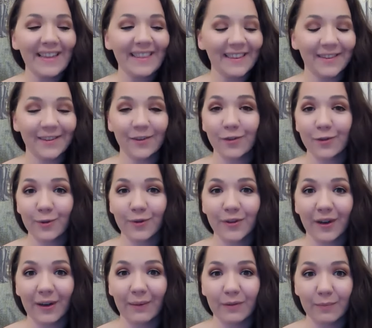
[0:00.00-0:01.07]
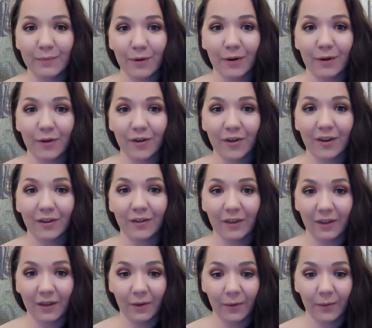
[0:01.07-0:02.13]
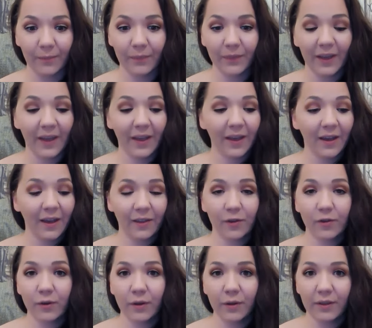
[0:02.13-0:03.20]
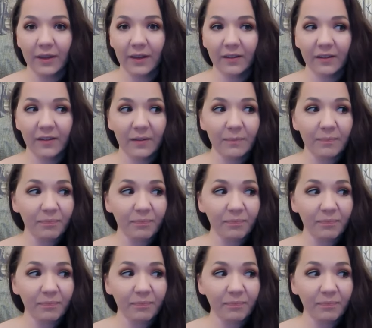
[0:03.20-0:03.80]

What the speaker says: This is your time to prioritize you. And the truth is,